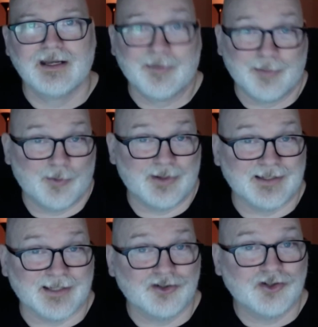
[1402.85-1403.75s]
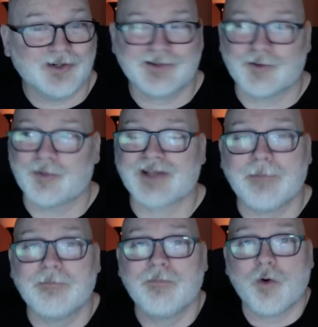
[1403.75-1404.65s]
But when he's injured, he's almost got
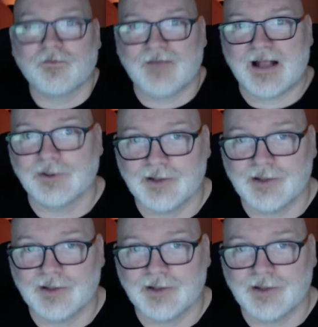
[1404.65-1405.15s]
more value